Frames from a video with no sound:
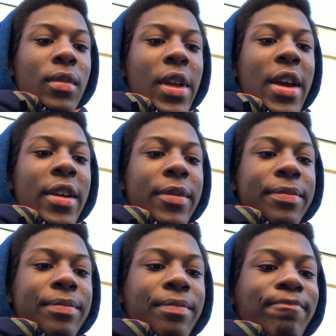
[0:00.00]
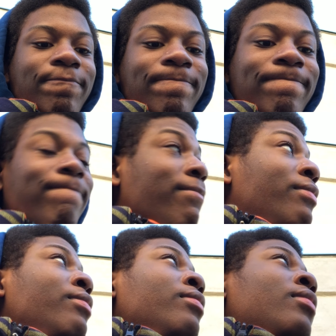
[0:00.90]
And
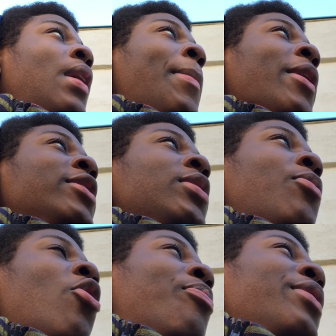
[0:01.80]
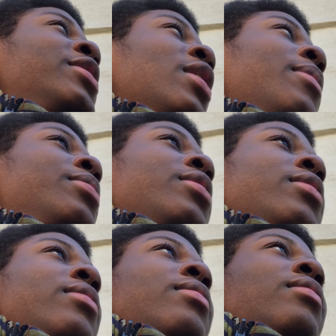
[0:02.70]
I'm gonna get some more precepts,
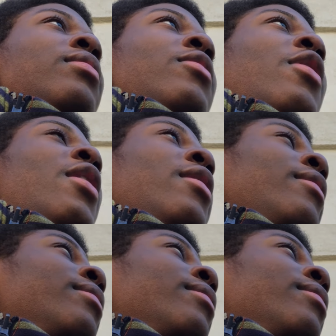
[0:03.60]
right?